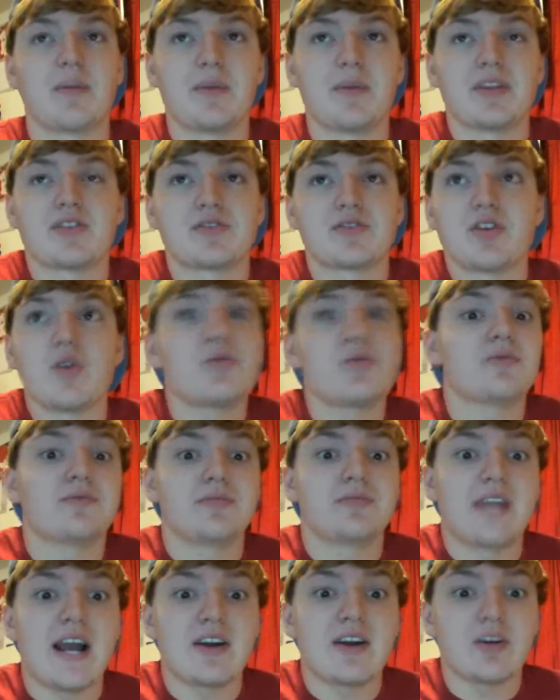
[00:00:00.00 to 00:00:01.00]
I mean, there's no
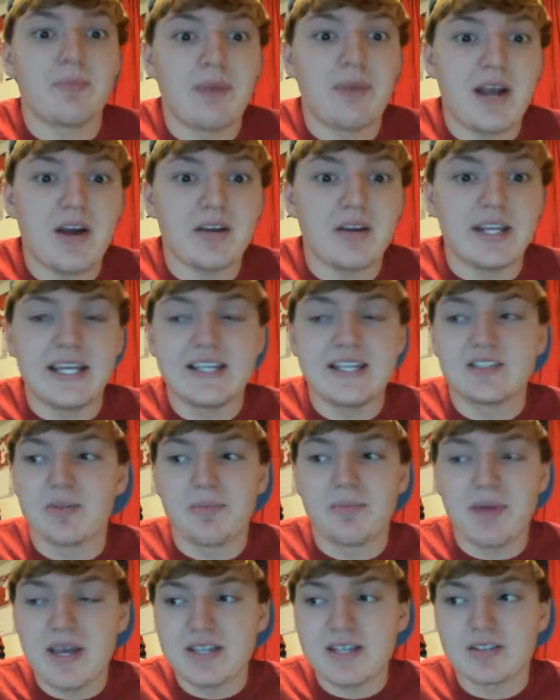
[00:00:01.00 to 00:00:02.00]
doubt about it. He's the
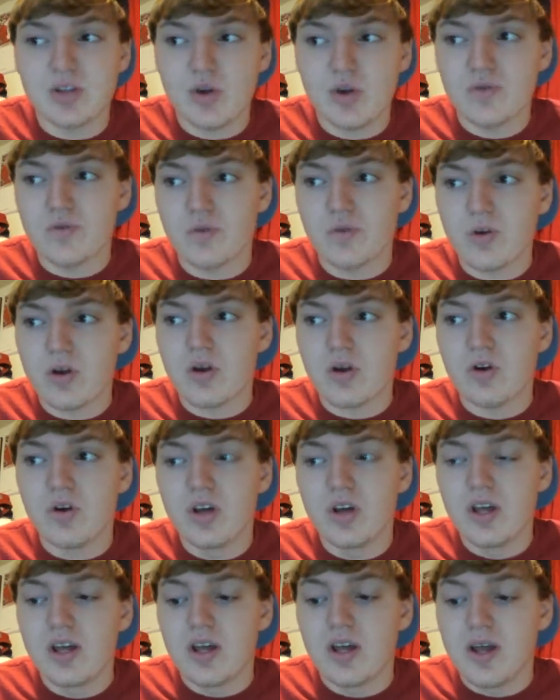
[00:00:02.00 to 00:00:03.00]
best
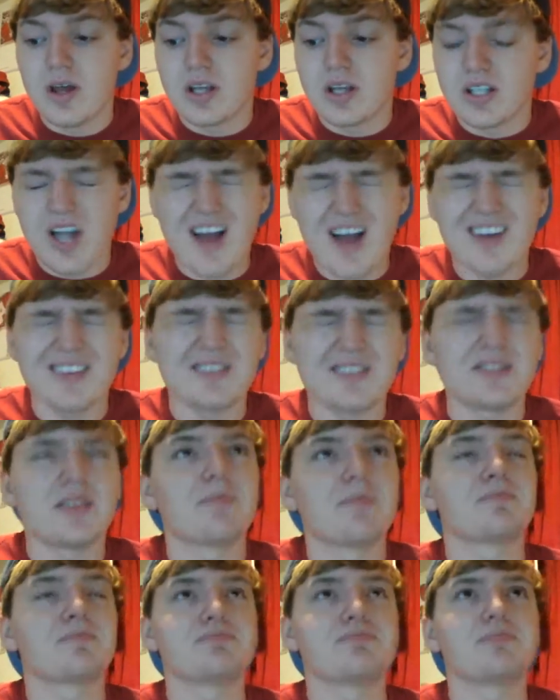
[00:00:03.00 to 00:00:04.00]
overall
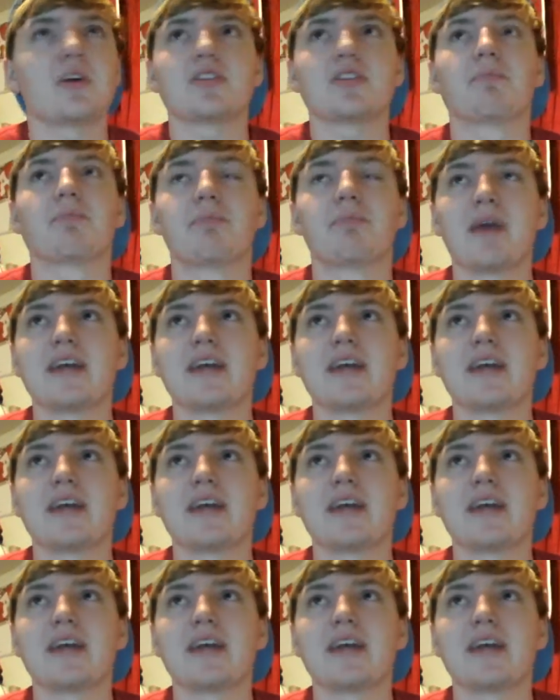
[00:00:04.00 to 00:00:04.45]
not the